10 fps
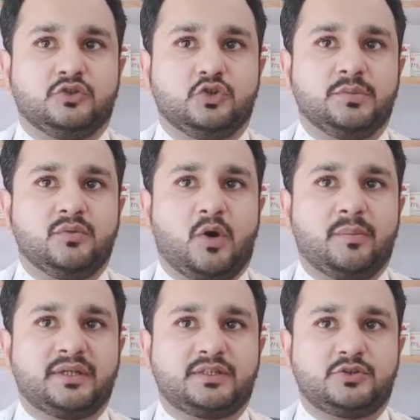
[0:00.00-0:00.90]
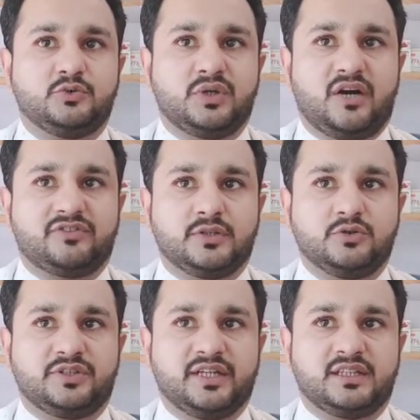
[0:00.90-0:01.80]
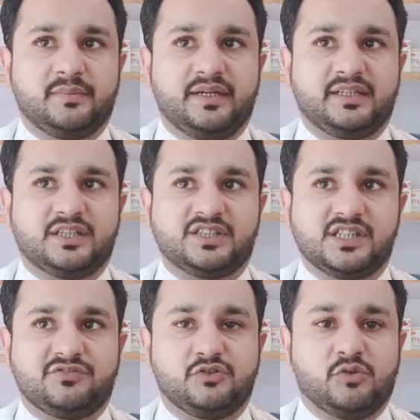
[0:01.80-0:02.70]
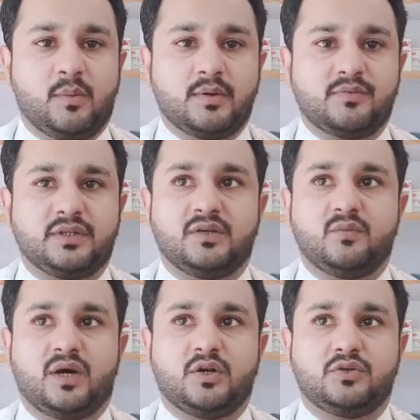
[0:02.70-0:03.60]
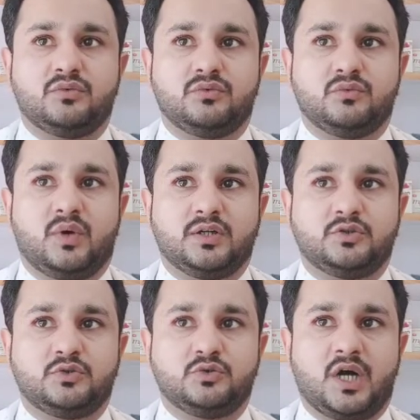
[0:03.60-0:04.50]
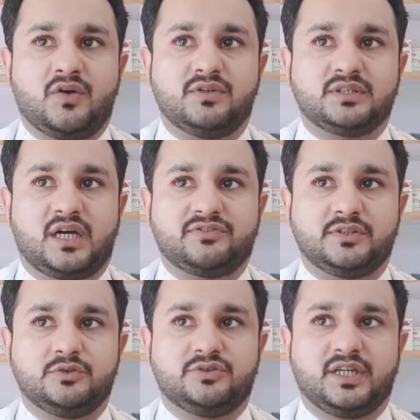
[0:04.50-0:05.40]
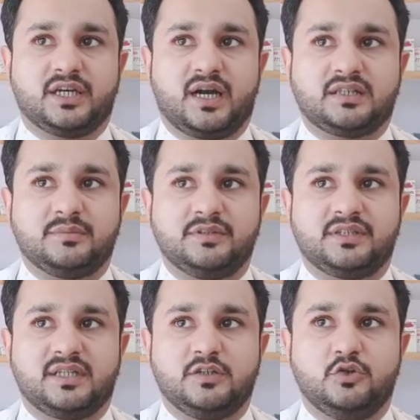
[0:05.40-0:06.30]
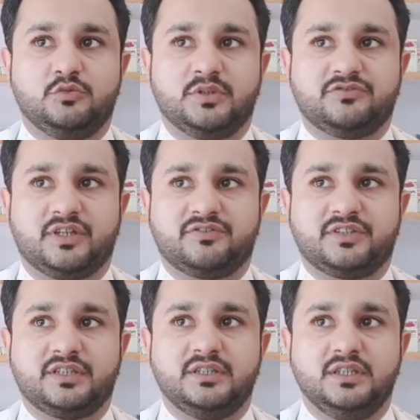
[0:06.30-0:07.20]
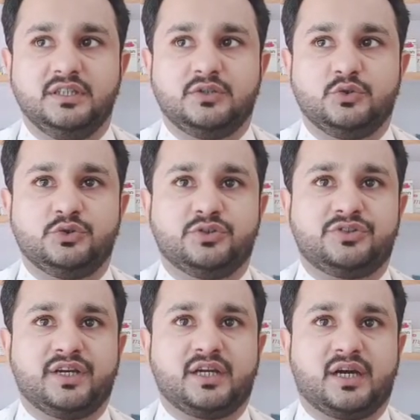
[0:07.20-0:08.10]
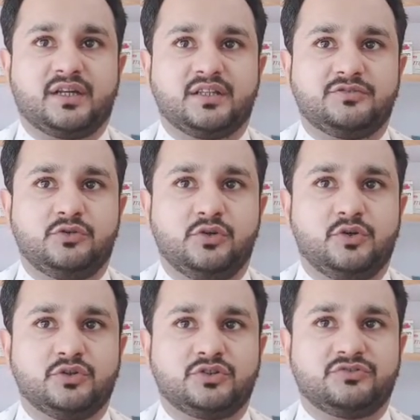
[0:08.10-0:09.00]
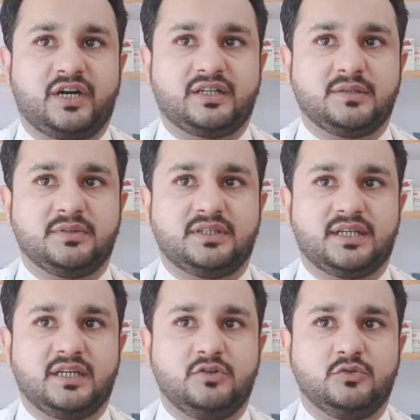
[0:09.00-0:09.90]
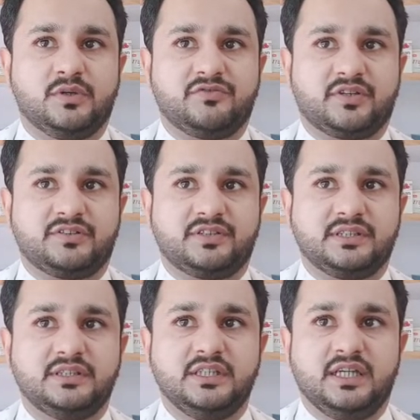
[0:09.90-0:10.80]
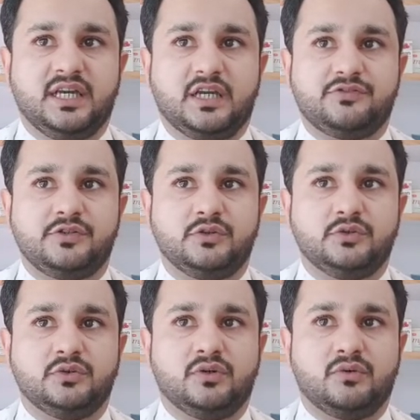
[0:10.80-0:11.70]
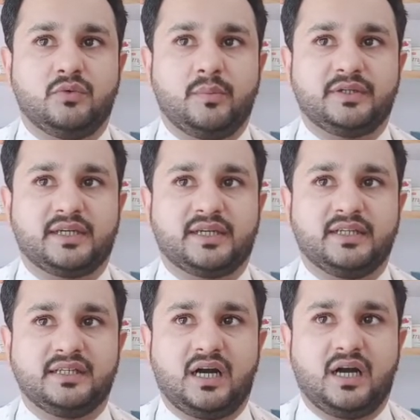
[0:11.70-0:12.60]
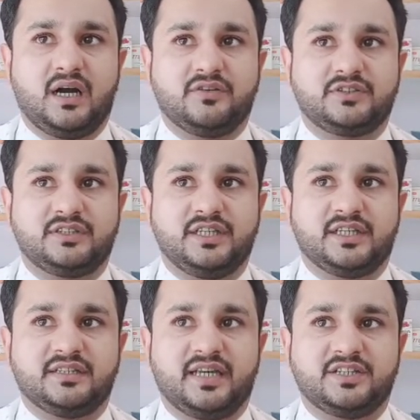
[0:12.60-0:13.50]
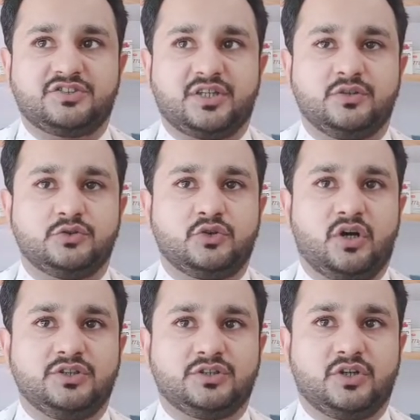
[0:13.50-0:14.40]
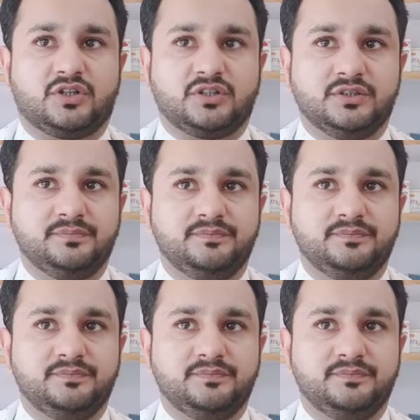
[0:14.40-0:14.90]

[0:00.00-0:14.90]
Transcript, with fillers: You may vomit soon after you take the medication. If you vomit within 1 or 1 to 2 hours after you take artemether and lumefantrine, you should take another full dose of artemether and lumefantrine. If you vomit again after taking the extra dose, call your doctor